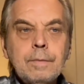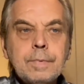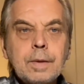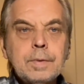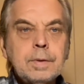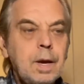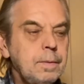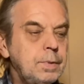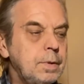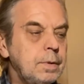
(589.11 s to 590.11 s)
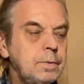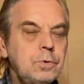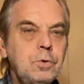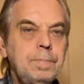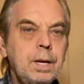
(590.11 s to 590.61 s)
Got the tabs here,
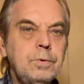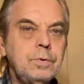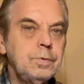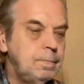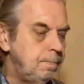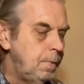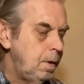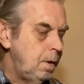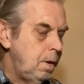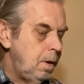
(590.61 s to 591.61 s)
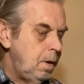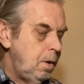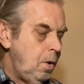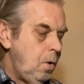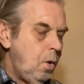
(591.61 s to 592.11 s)
2 pages.
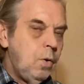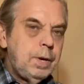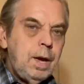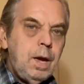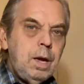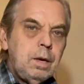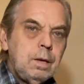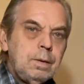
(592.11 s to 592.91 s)
Okay.